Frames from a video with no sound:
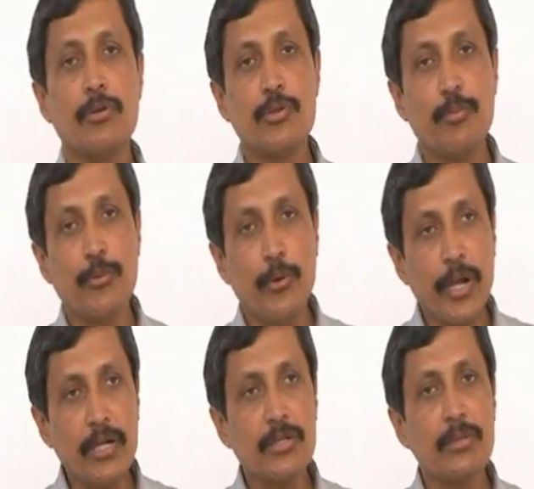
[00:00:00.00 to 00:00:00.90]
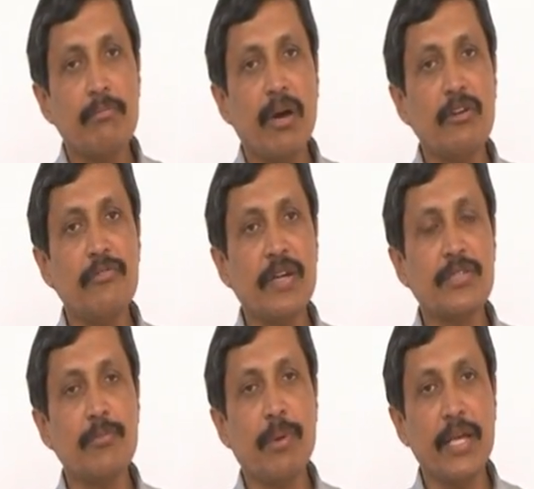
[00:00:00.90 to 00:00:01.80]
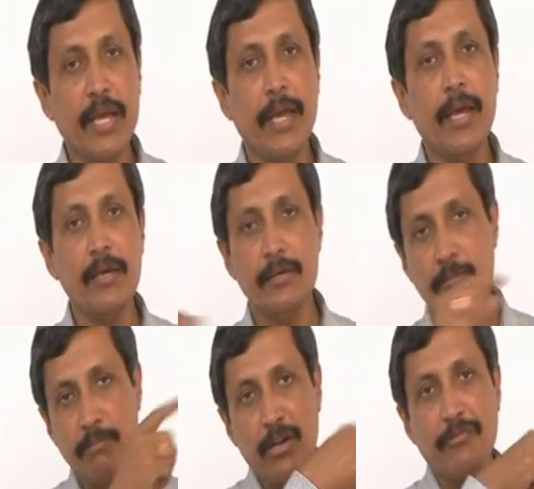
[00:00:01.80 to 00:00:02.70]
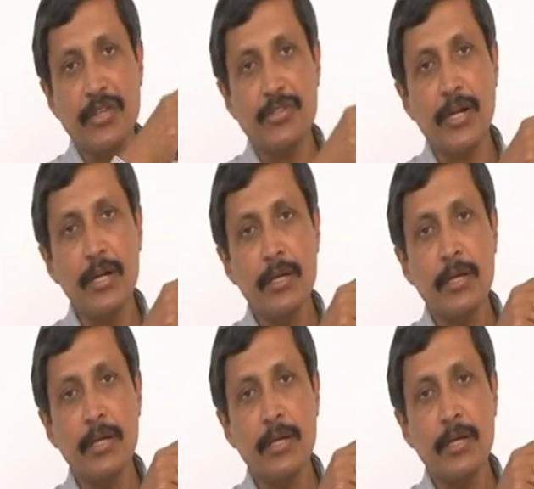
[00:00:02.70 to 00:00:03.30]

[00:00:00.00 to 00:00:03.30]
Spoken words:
So, product manufactured by A manufacturer,